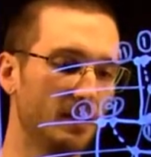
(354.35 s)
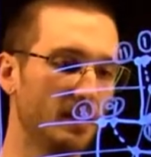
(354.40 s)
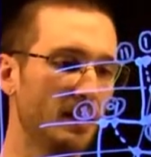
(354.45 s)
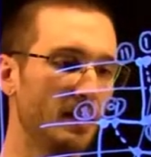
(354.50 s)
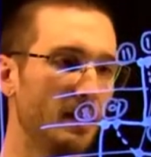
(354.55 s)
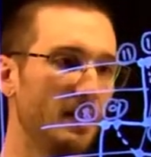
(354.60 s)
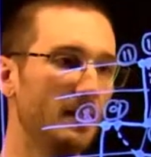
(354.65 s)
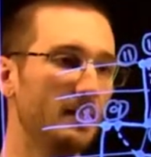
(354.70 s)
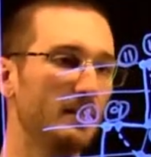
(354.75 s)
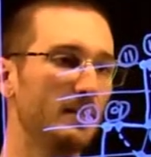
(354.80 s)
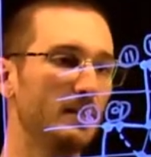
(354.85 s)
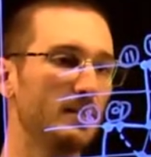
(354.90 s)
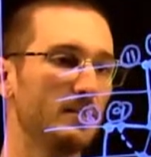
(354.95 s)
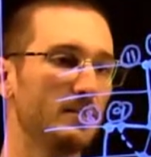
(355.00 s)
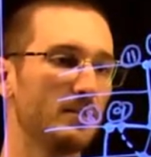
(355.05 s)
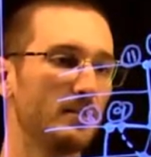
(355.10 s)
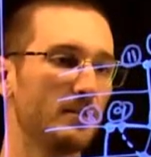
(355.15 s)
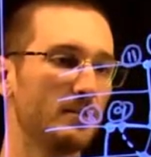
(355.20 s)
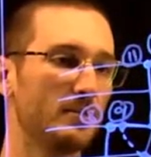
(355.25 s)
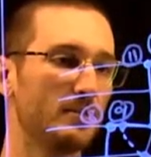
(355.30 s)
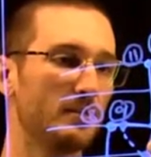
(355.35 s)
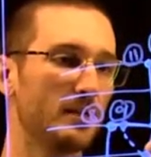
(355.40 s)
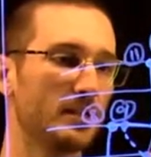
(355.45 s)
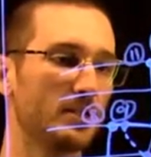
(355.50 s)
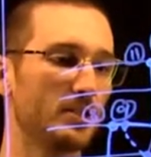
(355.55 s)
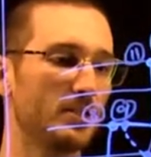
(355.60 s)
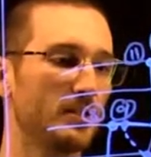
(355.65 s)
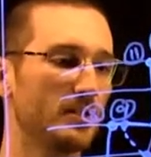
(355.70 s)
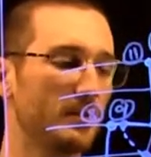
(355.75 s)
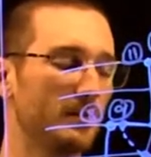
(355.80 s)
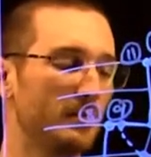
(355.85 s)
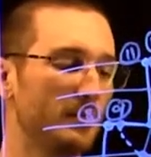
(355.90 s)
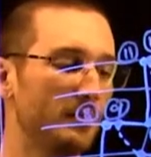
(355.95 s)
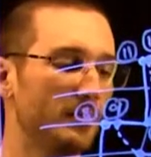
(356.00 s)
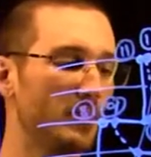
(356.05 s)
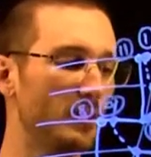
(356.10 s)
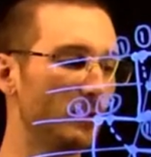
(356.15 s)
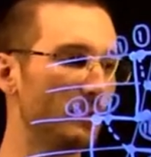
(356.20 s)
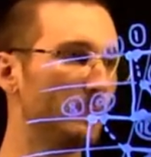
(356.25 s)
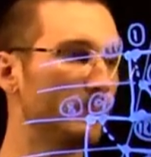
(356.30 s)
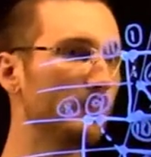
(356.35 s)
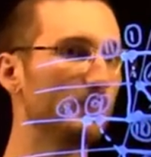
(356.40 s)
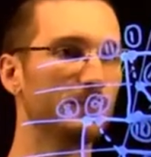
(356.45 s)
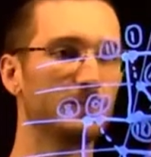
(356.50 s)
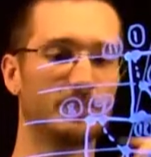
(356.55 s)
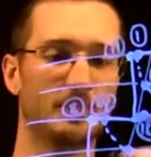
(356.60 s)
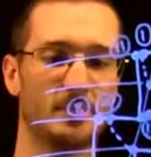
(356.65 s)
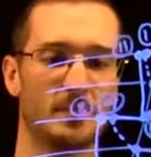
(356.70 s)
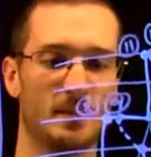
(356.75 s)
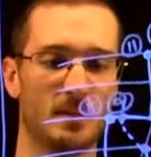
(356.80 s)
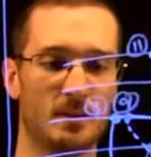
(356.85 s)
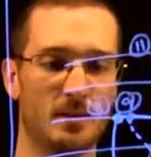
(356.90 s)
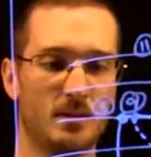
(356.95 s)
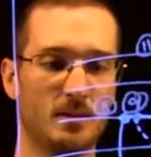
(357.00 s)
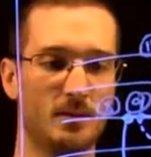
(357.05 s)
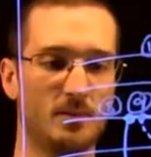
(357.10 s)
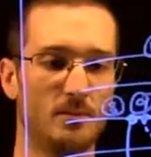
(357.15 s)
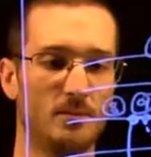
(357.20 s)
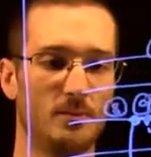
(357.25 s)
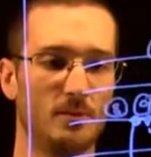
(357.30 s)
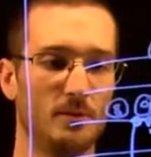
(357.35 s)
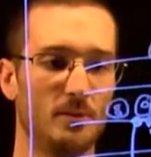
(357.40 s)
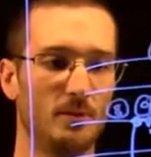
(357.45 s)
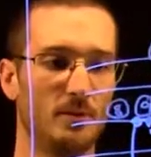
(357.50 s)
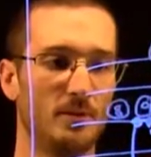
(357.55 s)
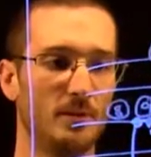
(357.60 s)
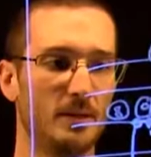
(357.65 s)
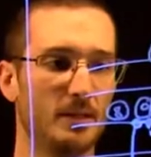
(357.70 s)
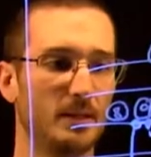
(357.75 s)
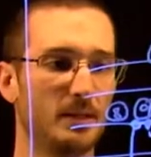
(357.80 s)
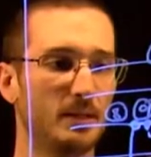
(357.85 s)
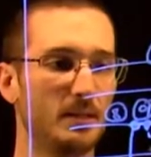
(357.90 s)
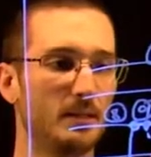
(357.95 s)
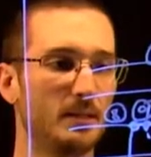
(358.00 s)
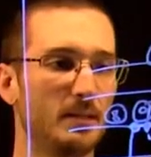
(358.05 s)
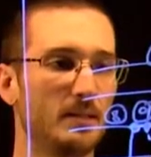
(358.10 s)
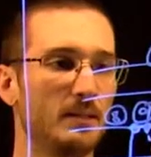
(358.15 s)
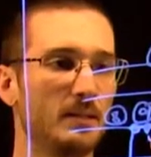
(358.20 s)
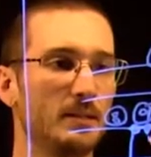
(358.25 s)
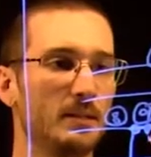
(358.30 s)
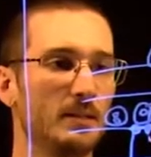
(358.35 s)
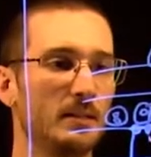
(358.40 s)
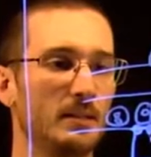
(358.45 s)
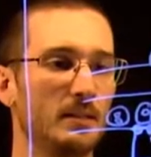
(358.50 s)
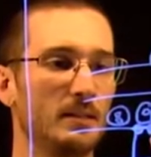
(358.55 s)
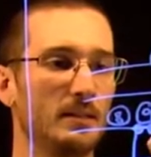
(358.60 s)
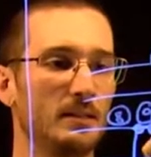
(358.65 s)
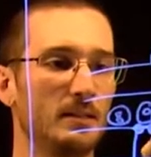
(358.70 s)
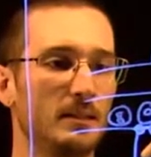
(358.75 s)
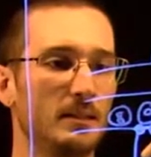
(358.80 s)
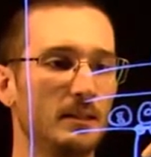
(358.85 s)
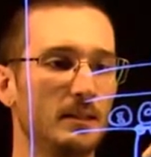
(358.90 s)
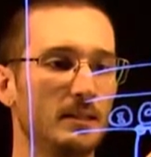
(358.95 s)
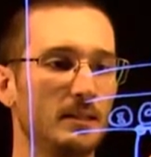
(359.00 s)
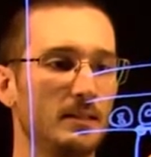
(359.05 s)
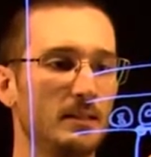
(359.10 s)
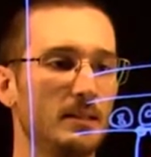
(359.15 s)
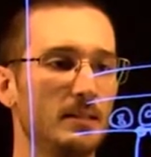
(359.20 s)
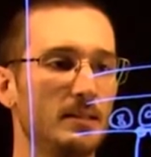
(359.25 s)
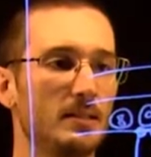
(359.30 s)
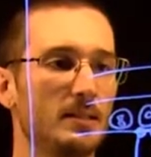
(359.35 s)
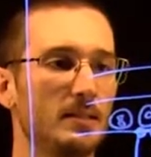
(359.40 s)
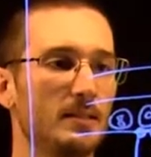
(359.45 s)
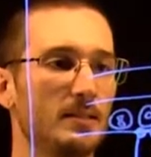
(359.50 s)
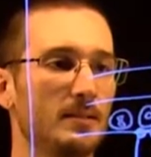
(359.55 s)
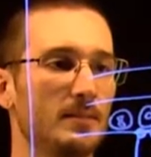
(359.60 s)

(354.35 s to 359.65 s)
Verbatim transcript: and these are directions of flow going like this